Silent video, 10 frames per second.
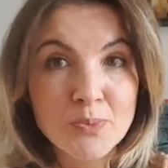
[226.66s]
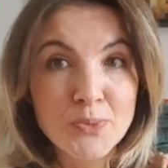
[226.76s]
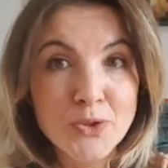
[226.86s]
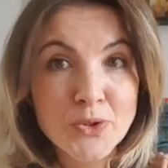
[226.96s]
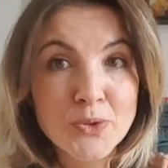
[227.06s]

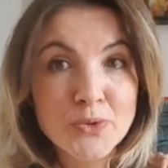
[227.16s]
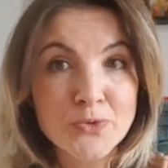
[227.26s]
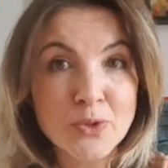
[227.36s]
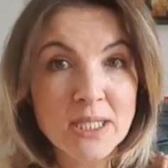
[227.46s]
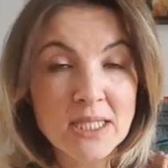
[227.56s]

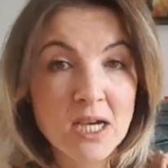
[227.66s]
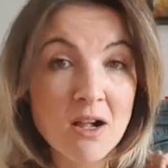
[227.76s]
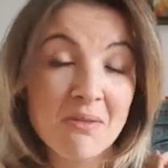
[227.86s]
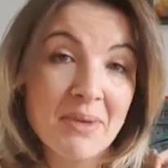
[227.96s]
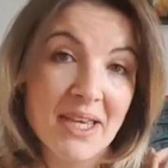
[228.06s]
beautiful and
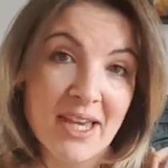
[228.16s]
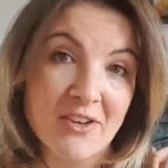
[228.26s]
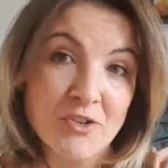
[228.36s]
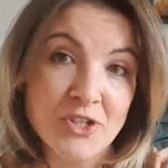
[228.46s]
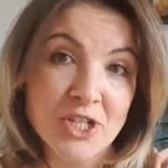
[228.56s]
calming
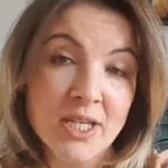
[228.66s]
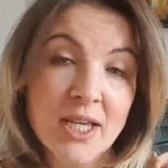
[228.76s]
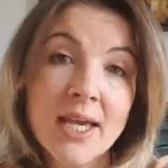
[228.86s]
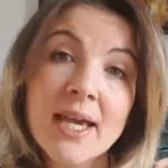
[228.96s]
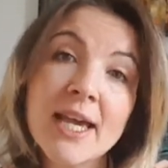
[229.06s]
energy.
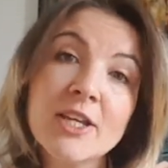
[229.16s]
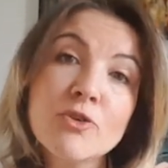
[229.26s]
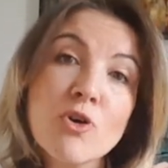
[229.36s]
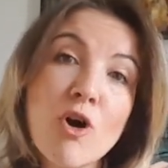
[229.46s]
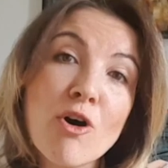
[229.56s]
And
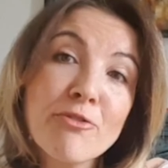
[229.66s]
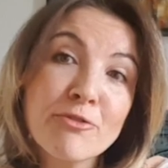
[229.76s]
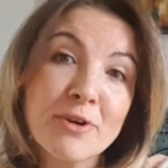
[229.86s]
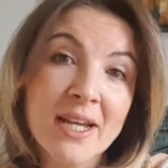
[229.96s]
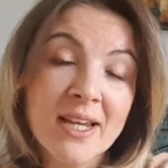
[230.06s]
you're
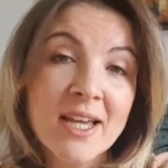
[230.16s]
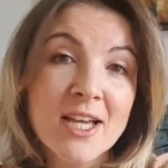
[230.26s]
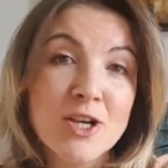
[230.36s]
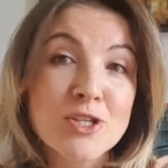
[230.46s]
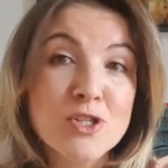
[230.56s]
offering
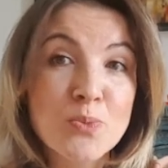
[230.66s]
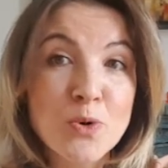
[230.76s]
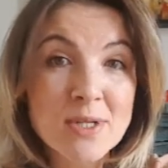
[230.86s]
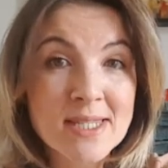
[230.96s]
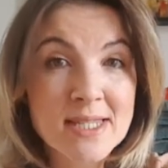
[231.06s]
a
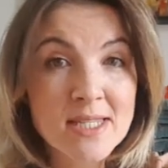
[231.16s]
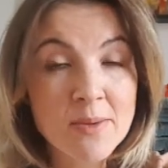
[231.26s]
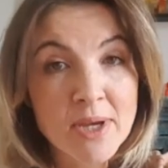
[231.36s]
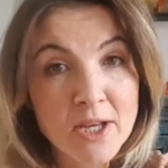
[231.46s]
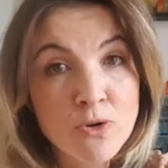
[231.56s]
support
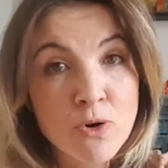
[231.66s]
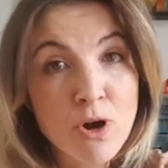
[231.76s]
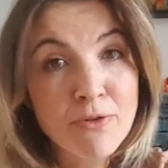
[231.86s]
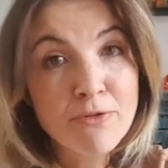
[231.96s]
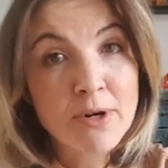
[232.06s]
system and you're
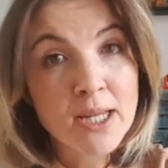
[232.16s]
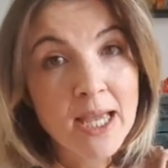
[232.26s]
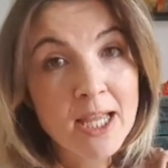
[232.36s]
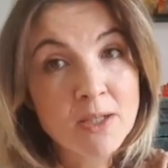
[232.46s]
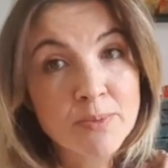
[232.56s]
offering
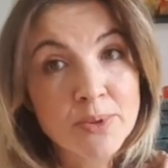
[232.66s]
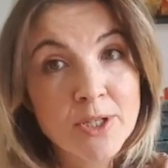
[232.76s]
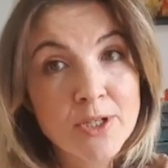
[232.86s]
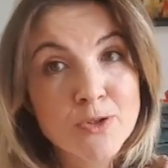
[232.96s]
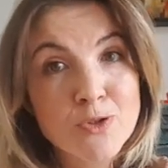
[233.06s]
help
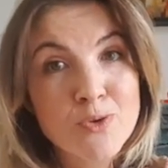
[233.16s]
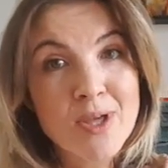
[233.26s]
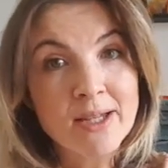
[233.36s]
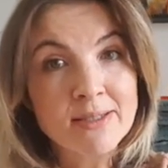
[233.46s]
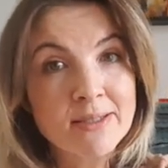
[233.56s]
to
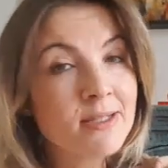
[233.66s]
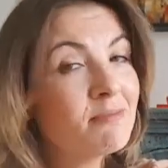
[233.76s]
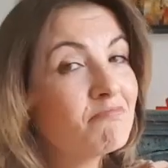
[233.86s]
that